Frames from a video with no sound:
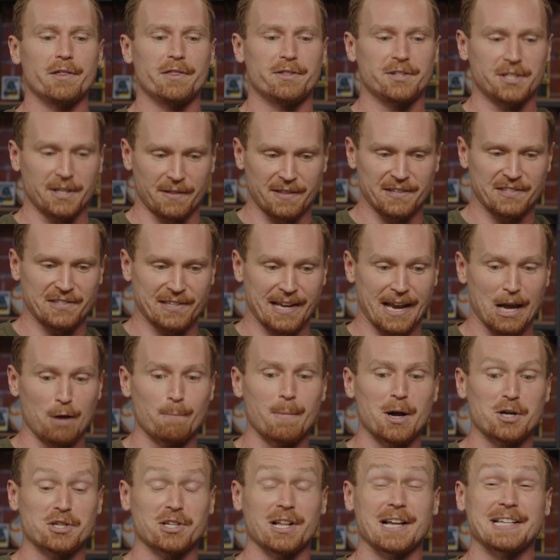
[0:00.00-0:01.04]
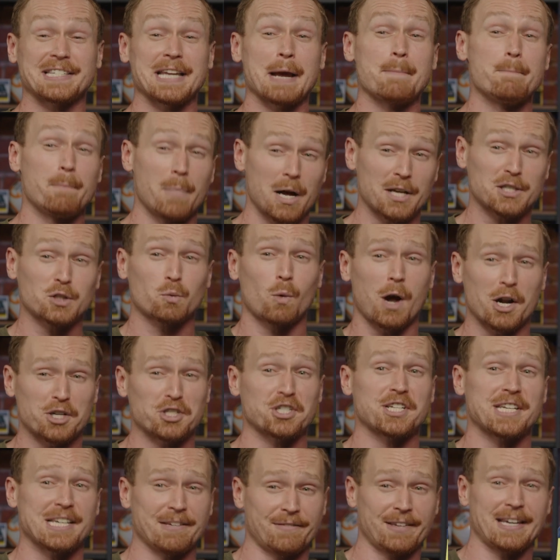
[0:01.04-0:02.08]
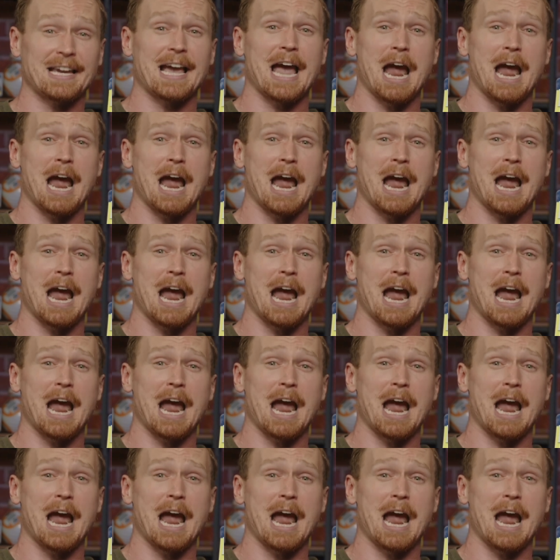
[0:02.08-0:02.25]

to the scale, much less a must-watch T V